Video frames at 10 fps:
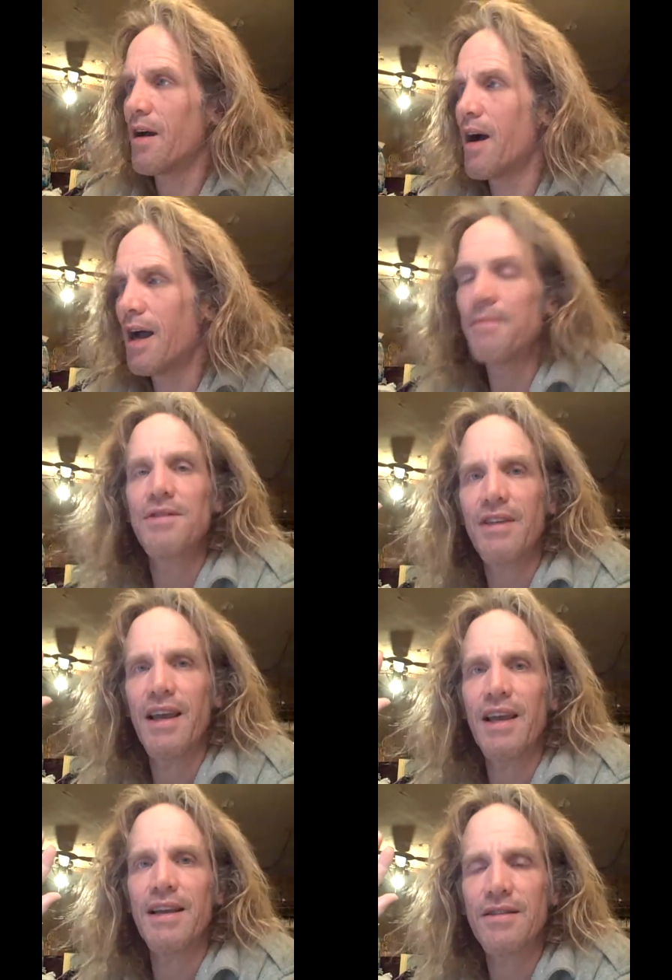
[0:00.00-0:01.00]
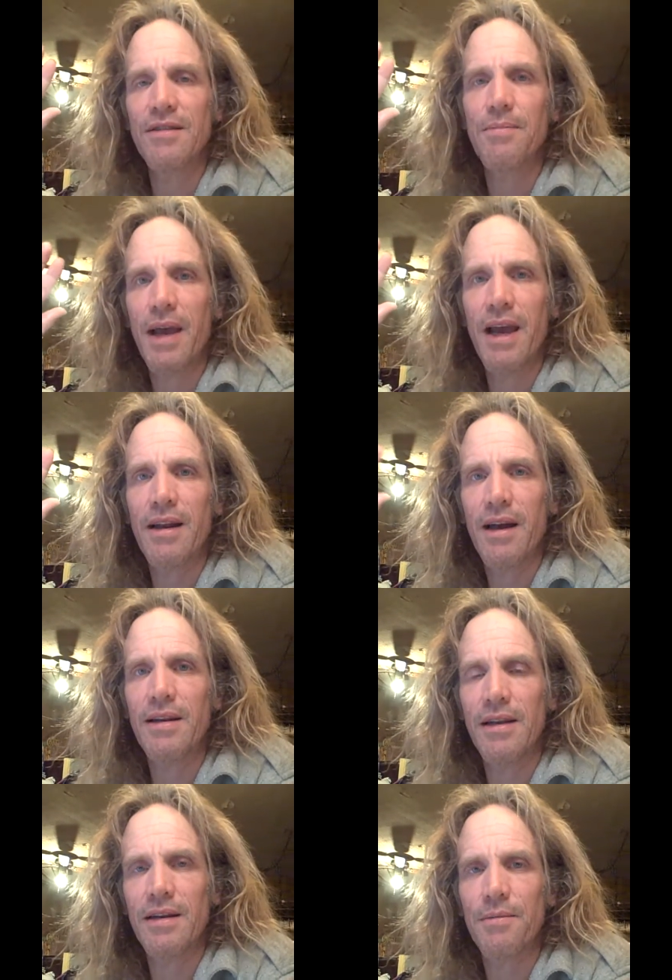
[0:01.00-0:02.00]
I'm saying it's a bad
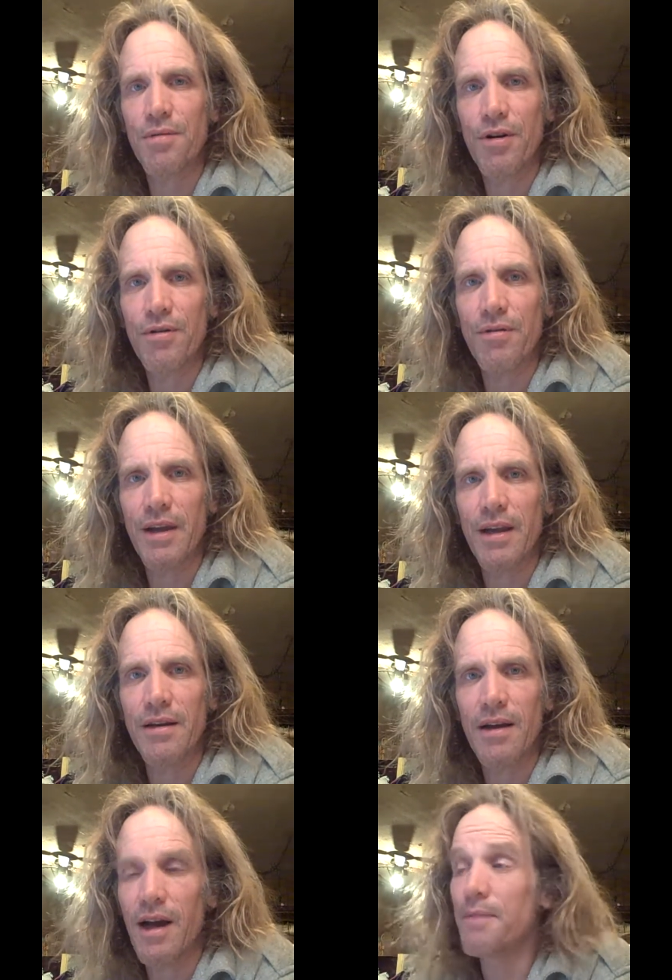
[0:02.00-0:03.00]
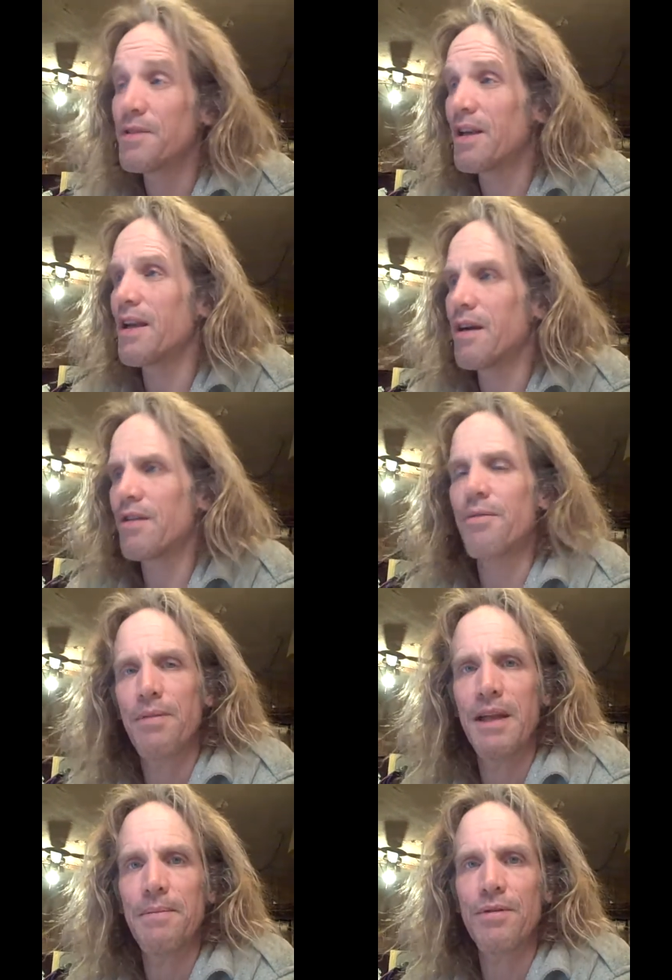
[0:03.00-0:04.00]
idea to procreate. I'm saying other
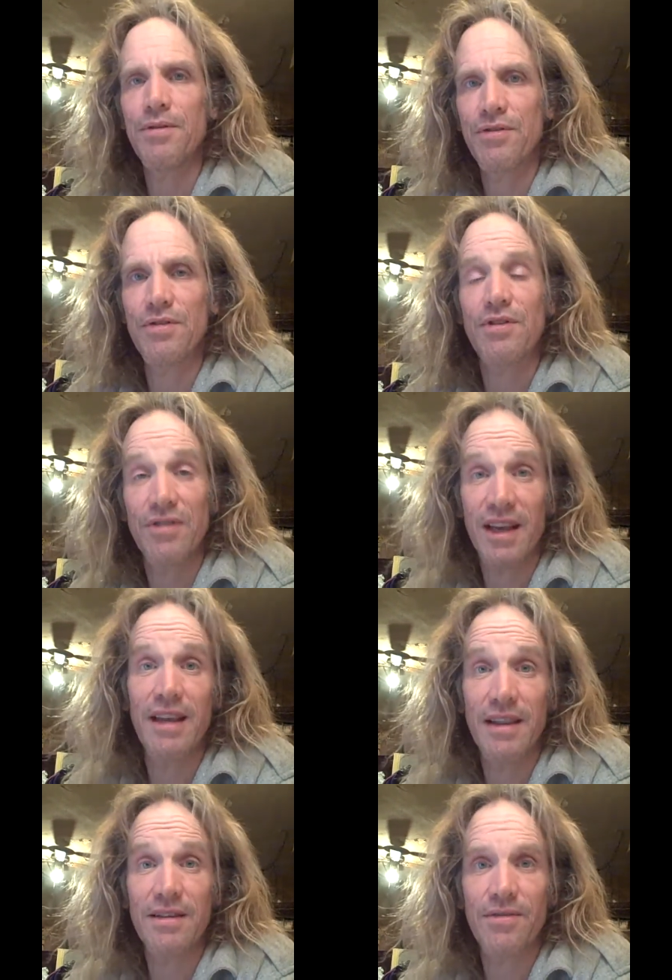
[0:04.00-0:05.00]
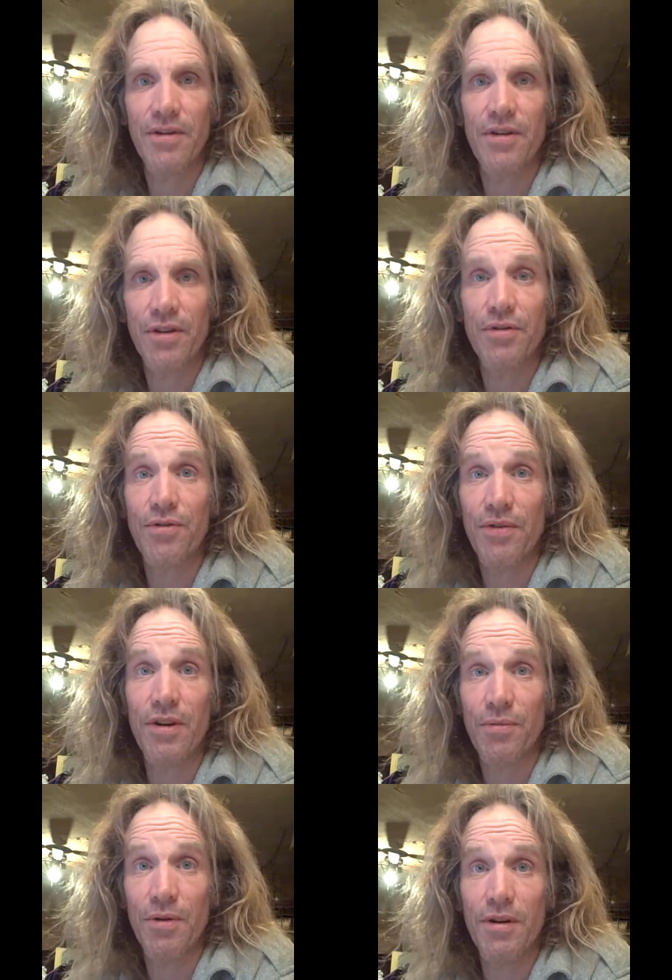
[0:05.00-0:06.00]
people should say those
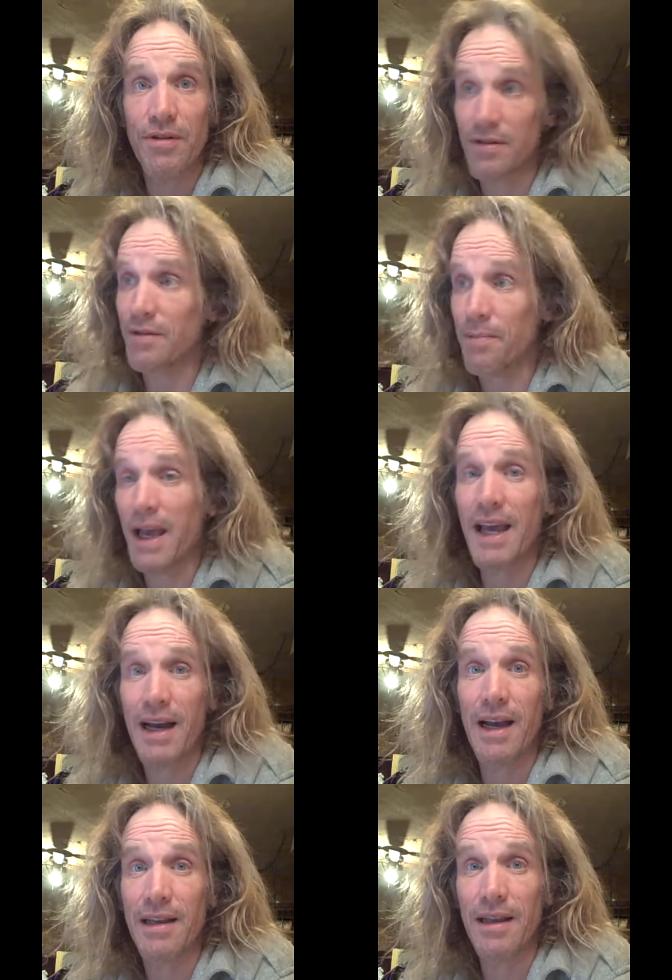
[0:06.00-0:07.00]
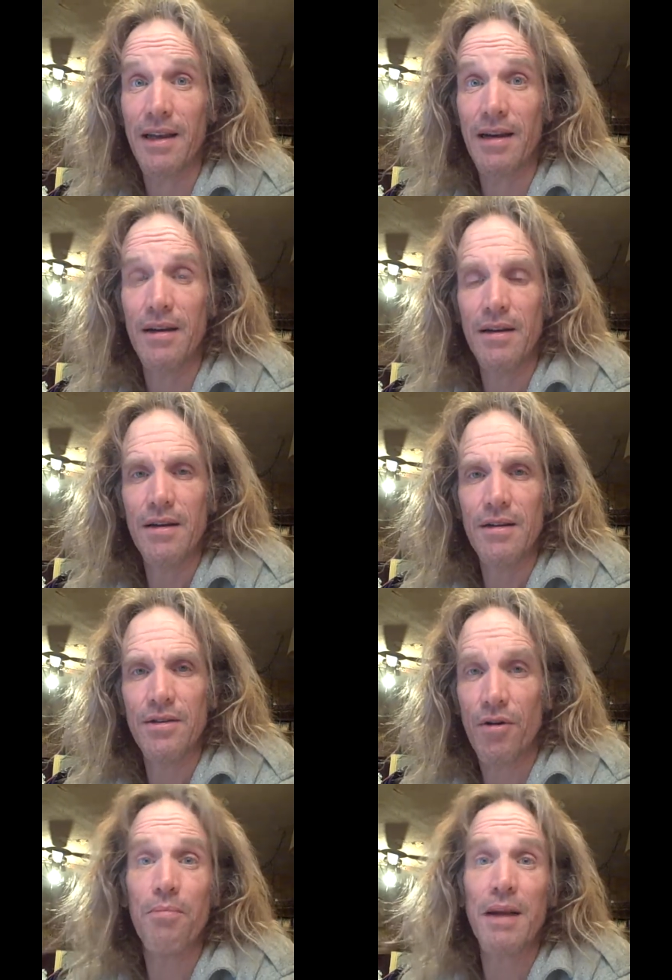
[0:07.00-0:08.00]
very words. It's a bad idea.
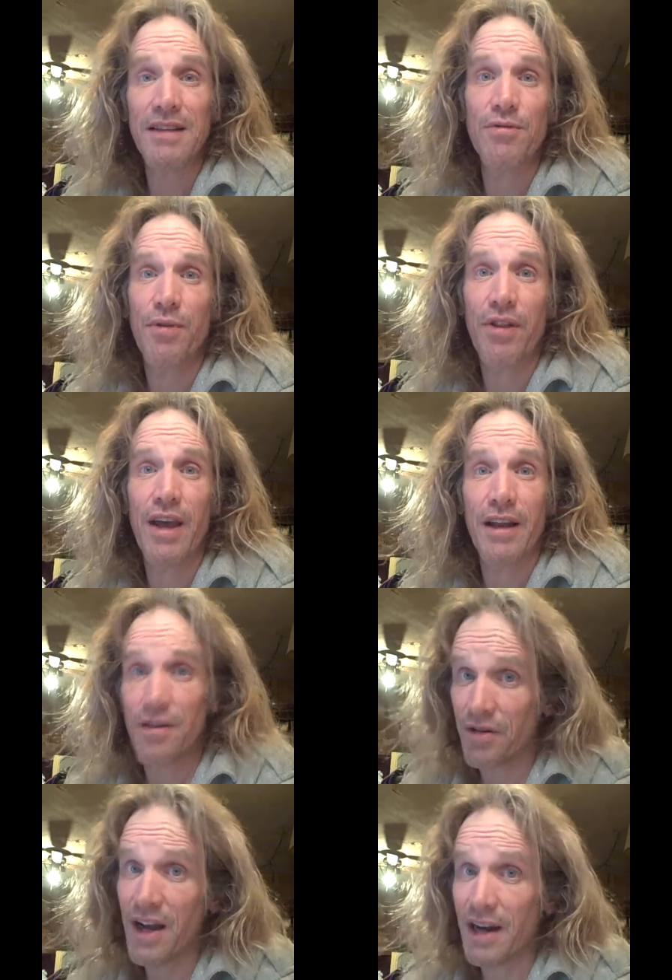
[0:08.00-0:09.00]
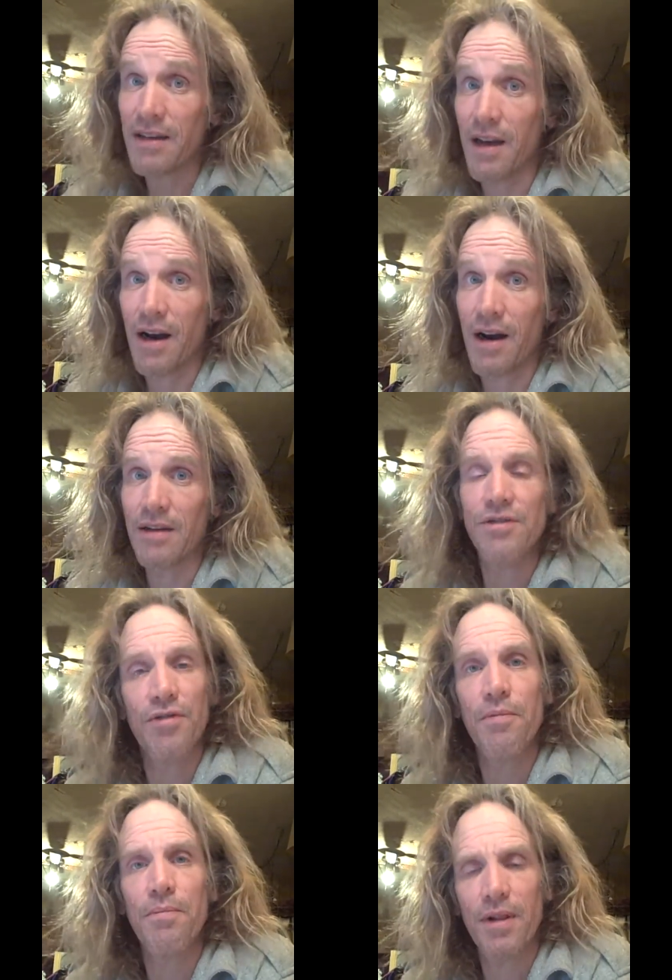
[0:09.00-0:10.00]
Don't mess with that. You're not God, so
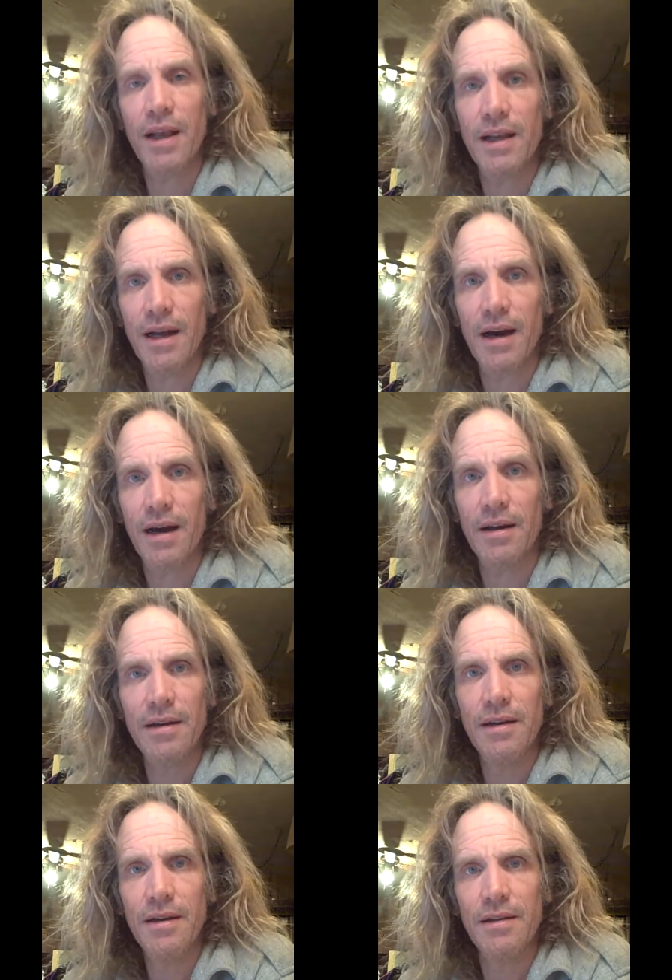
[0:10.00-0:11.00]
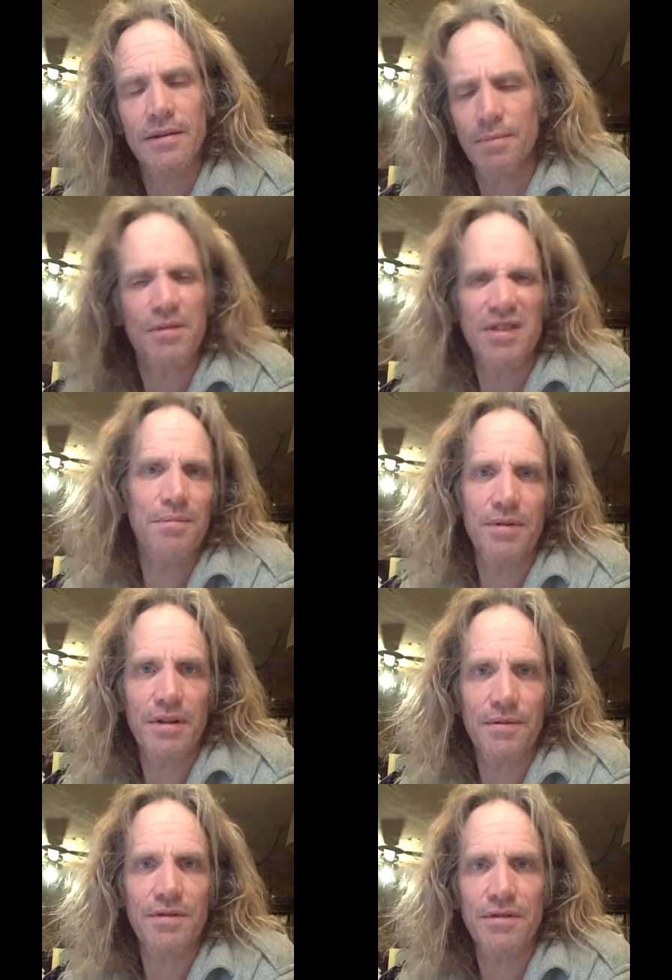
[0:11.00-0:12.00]
don't play God. It's a simple
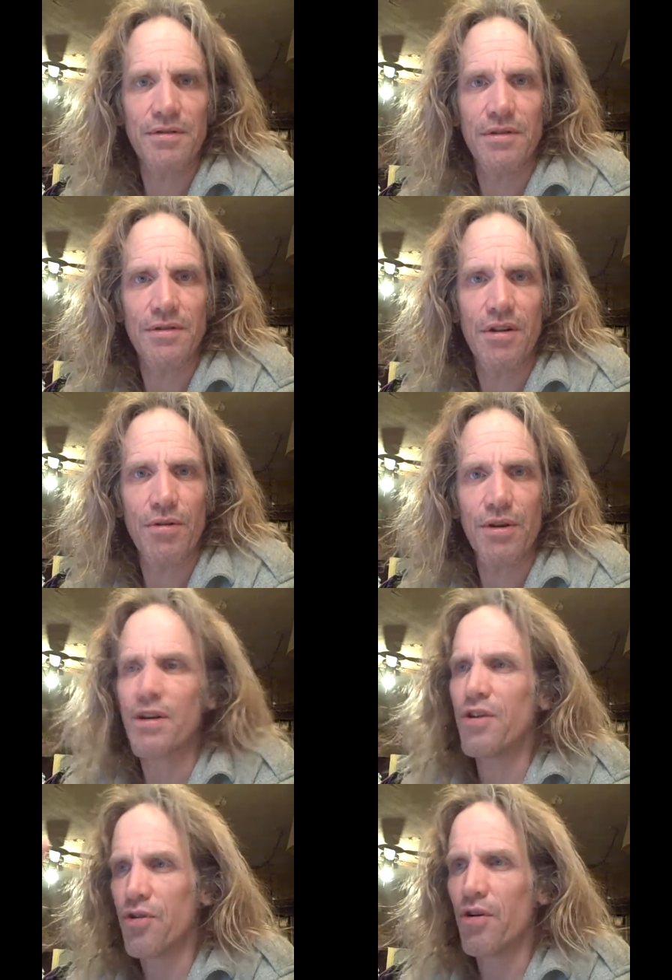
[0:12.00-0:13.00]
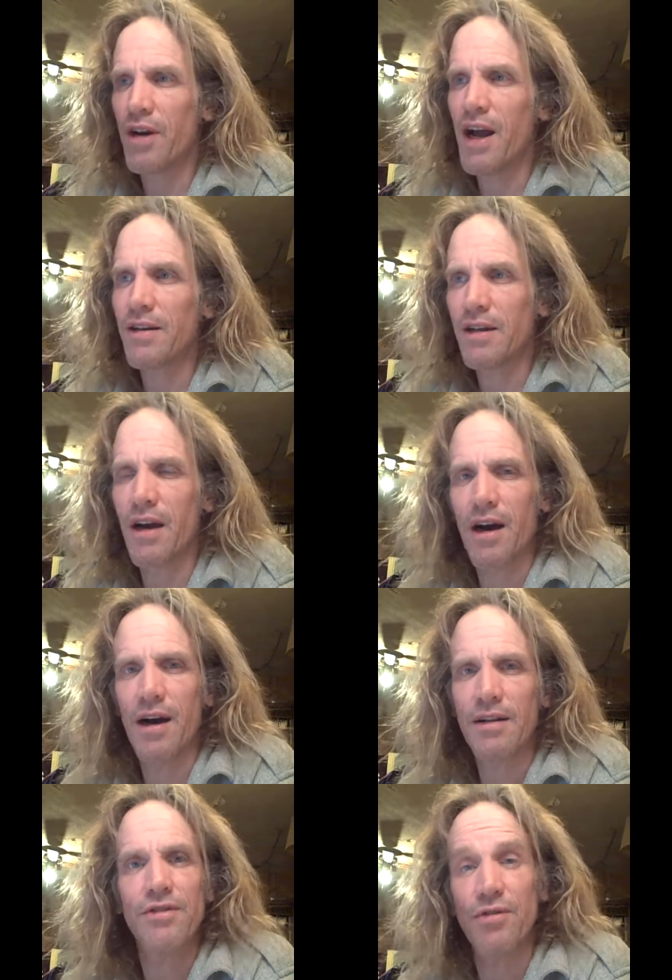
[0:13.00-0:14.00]
enough slogan. You're not
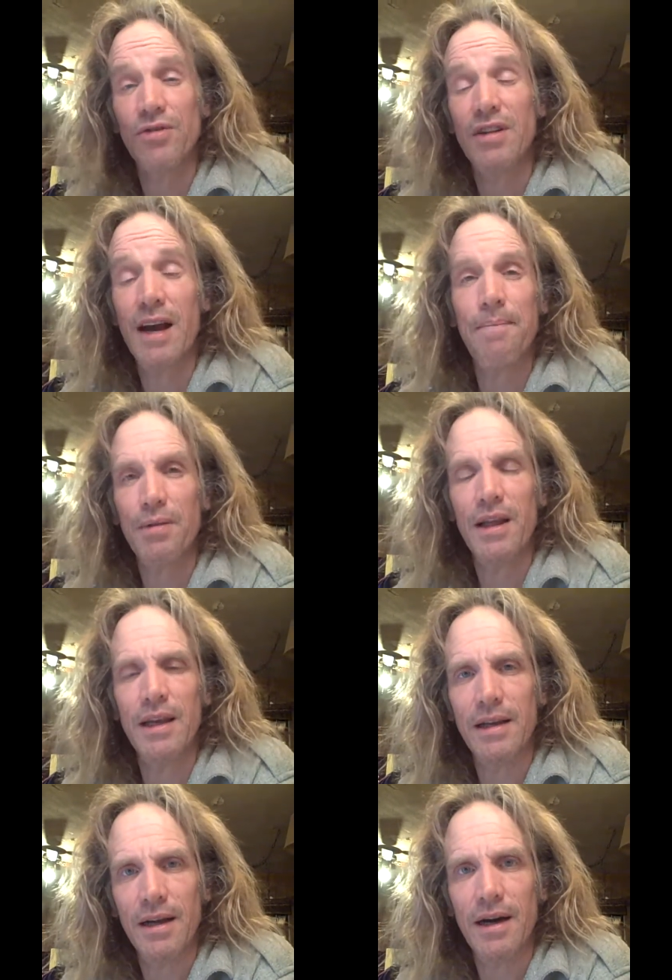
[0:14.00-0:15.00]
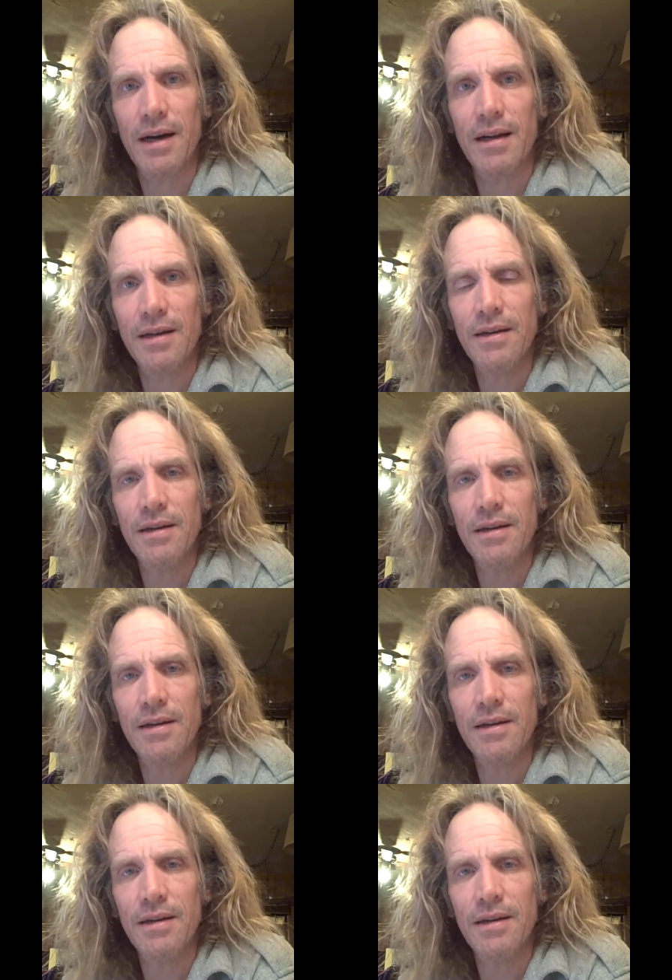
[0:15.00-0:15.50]
God, so stop playing God.